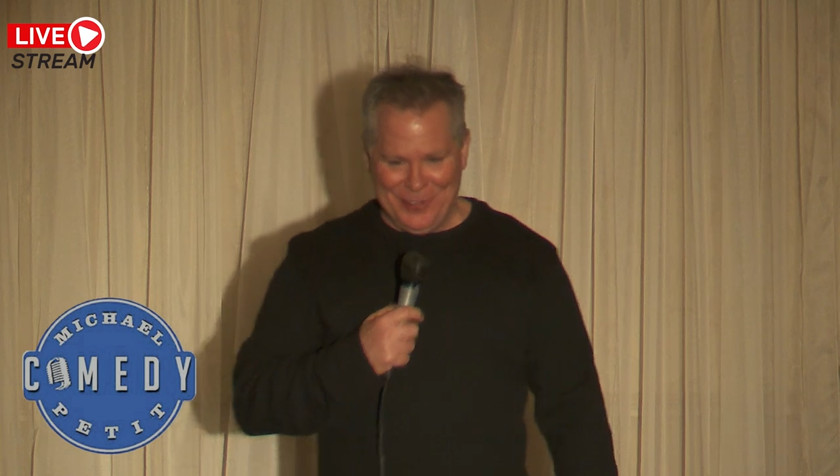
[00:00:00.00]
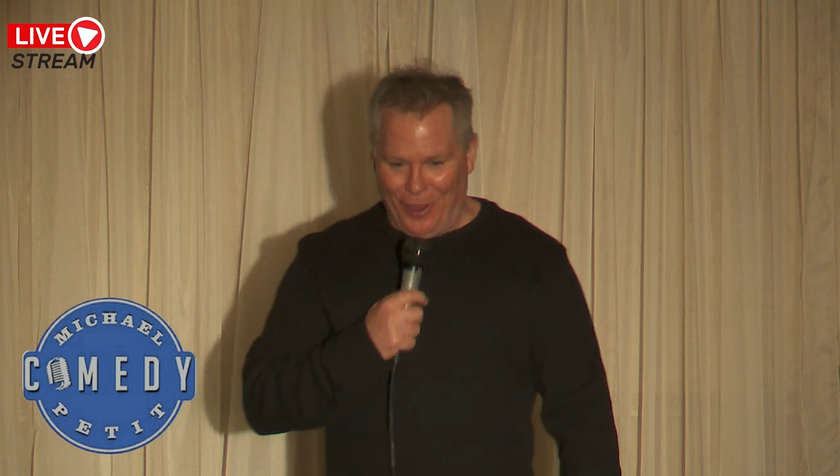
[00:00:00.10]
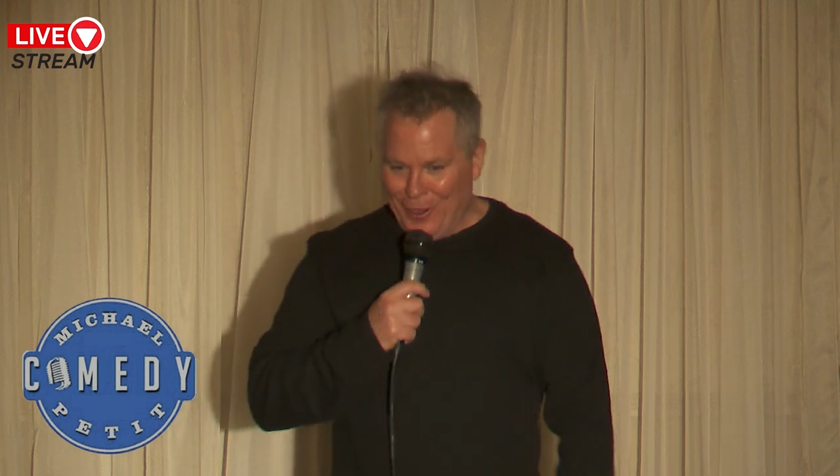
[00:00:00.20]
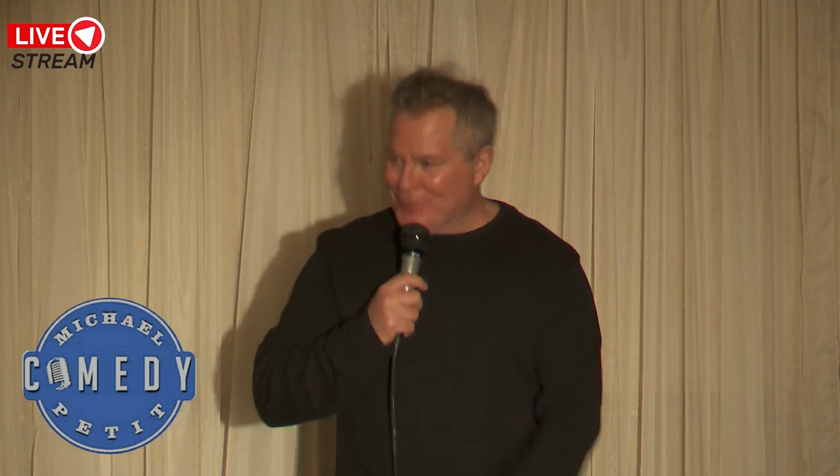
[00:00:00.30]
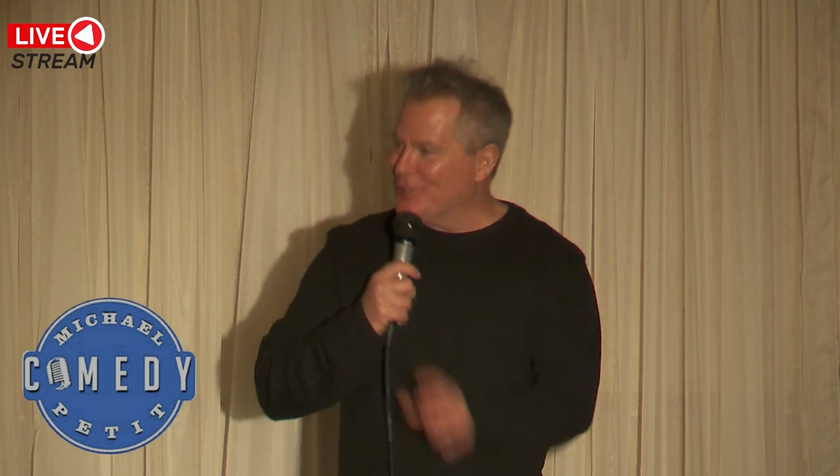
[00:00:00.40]

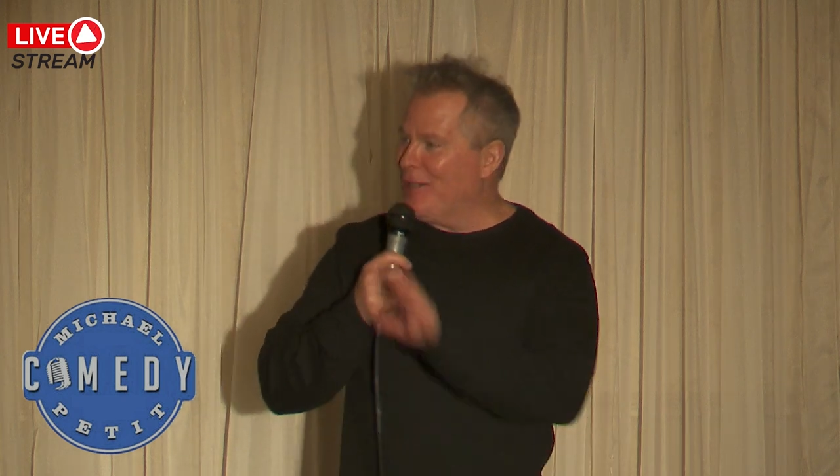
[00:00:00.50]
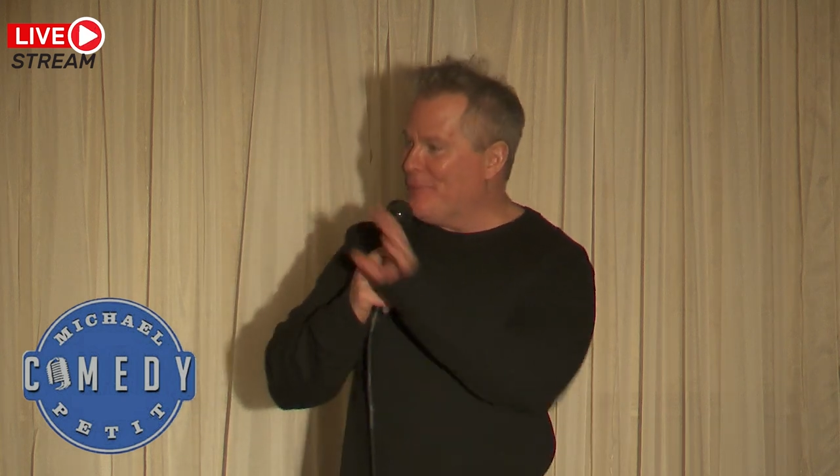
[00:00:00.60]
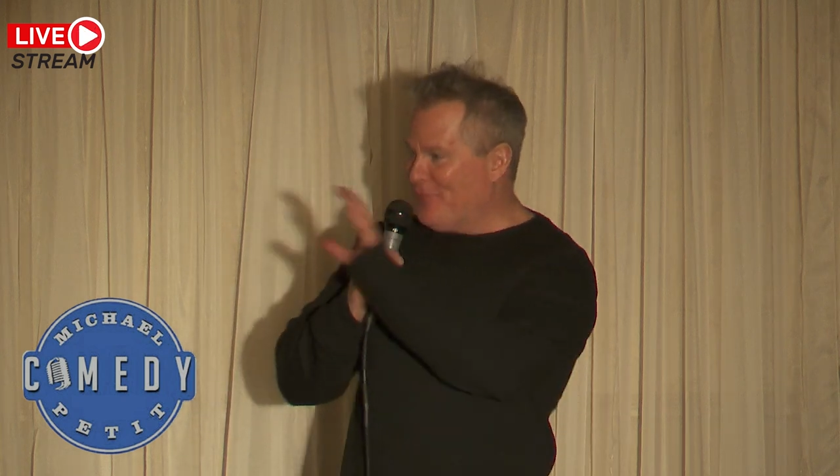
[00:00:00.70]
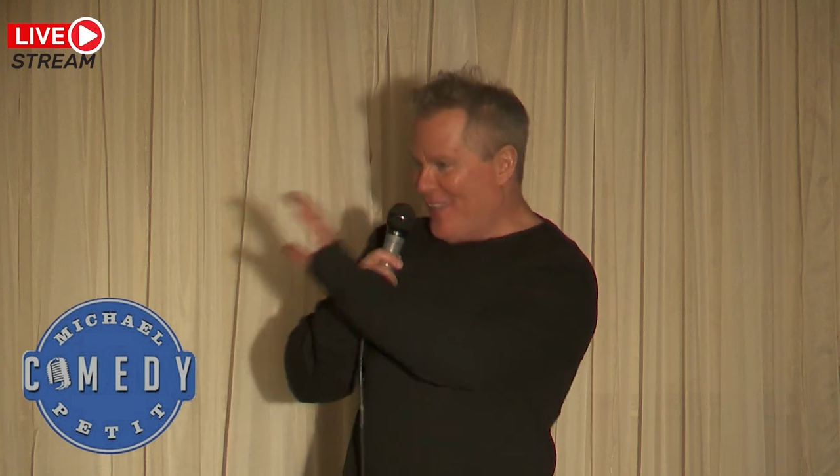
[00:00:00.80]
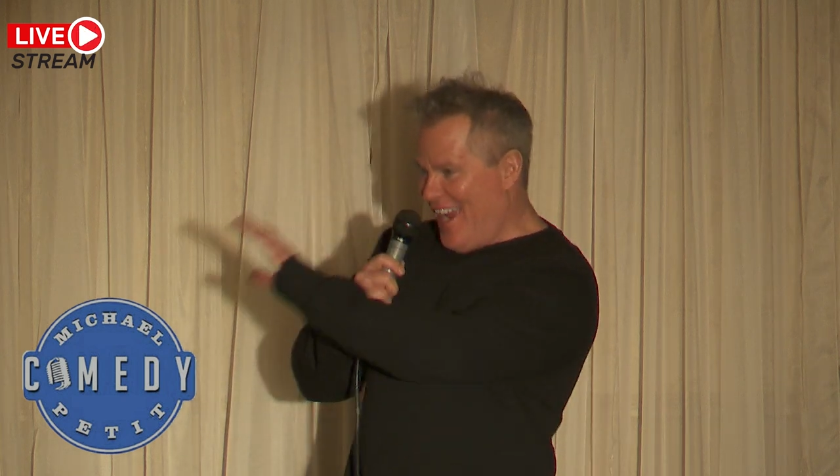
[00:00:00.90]
Dogs are
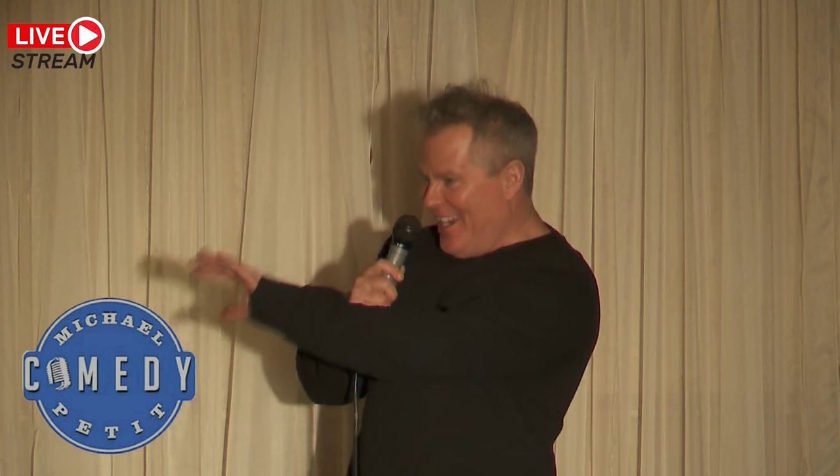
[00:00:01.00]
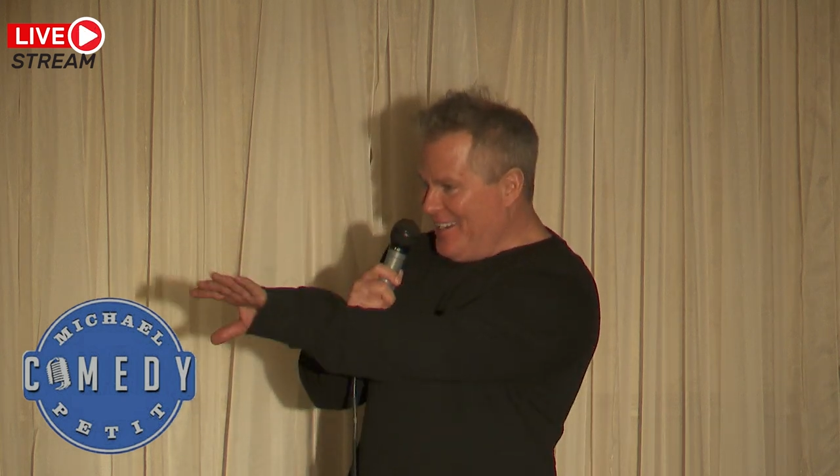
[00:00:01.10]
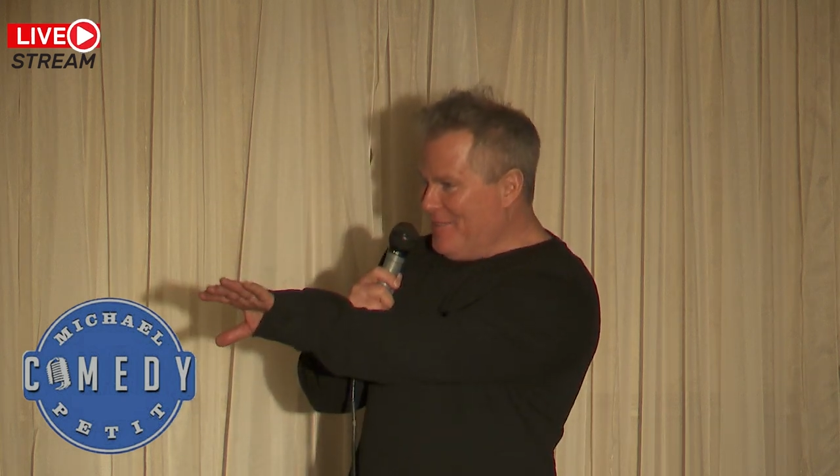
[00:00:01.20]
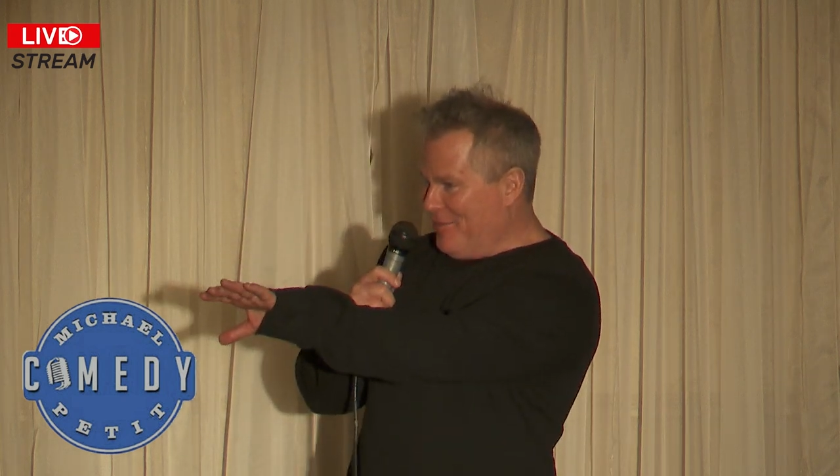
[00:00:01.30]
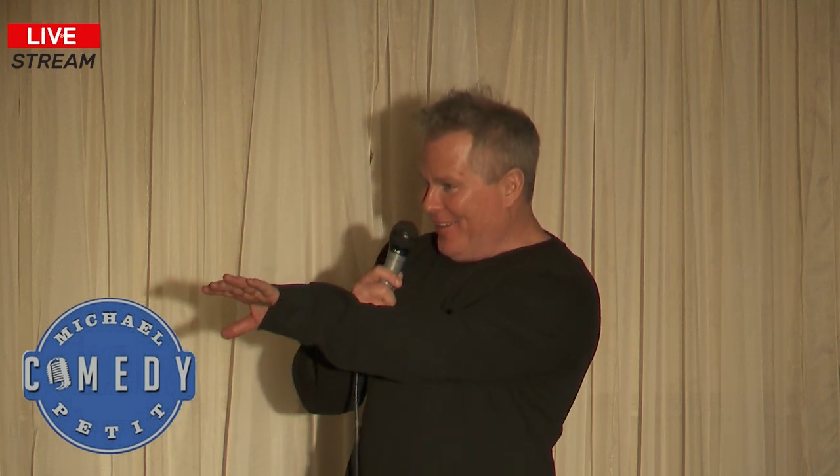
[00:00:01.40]
up for
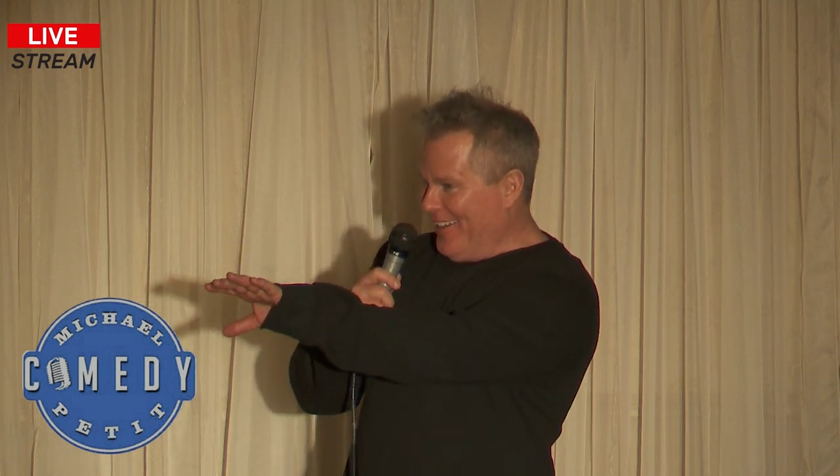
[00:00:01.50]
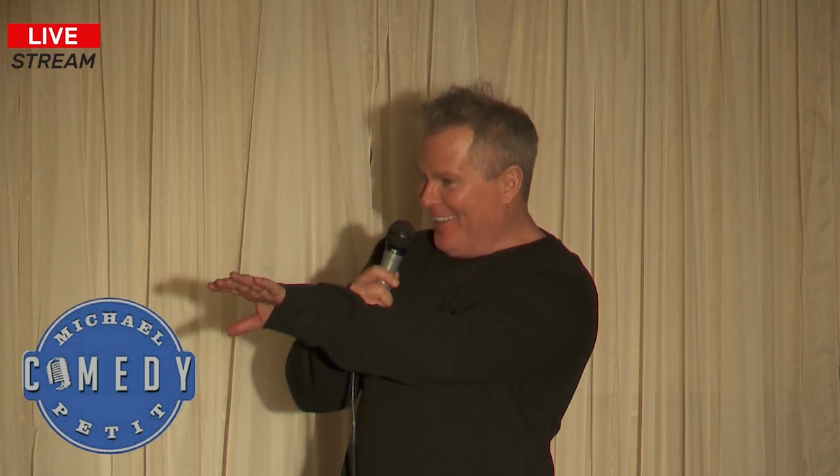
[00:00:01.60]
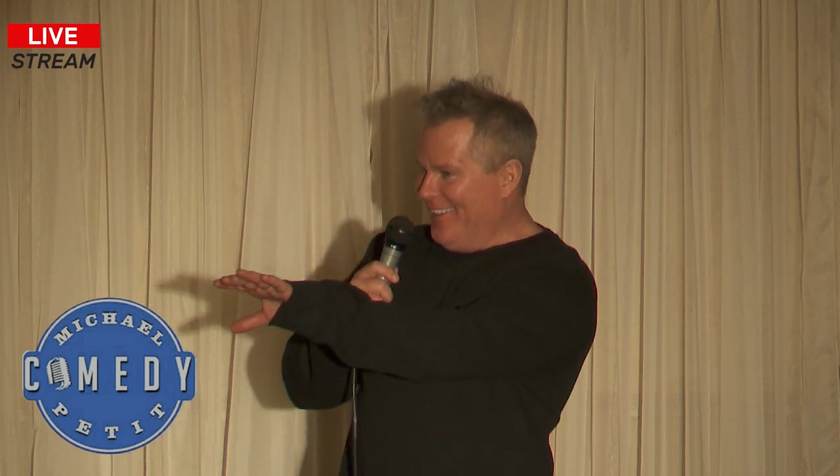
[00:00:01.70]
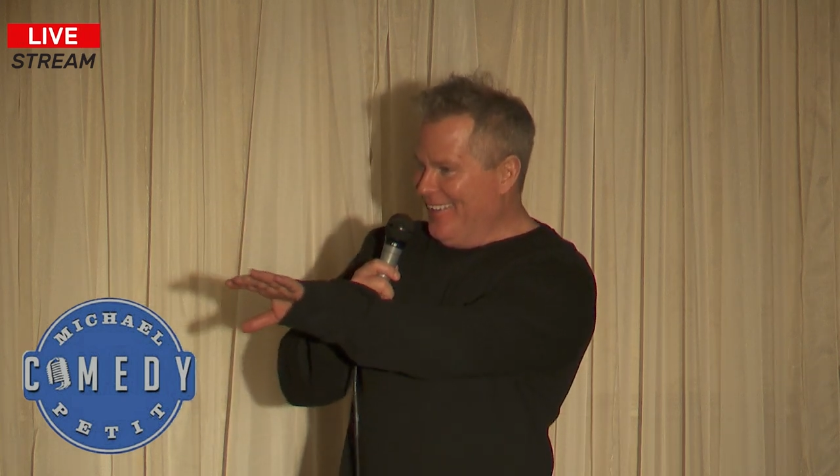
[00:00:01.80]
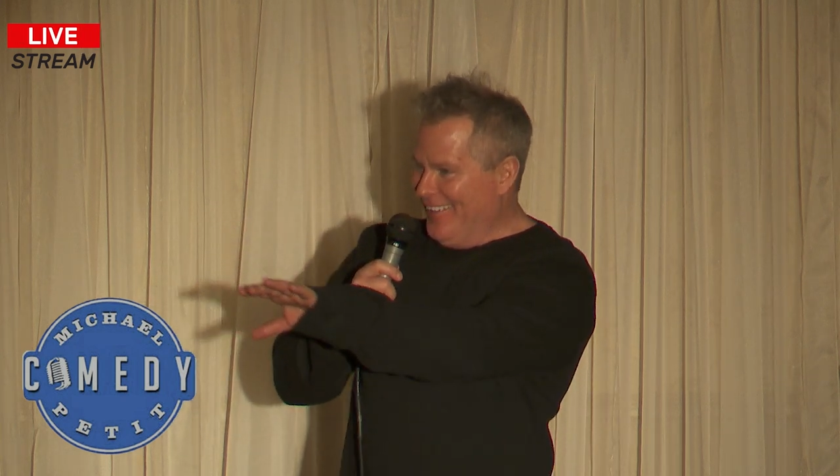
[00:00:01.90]
anything.